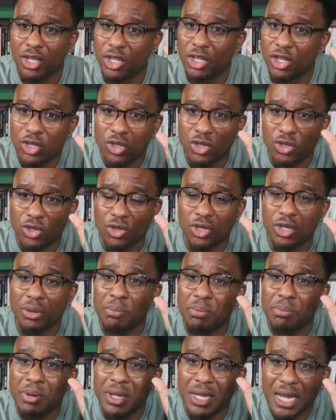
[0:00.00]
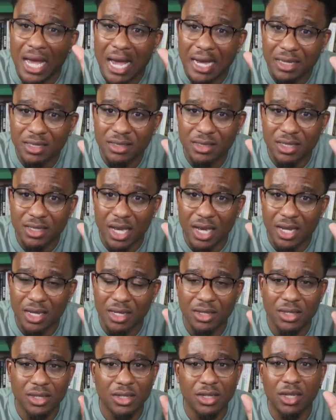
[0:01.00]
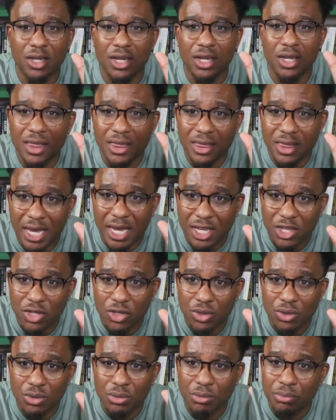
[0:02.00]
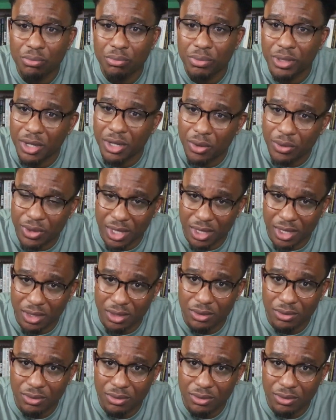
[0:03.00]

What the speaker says: You can politely say, thank you, but no thank you.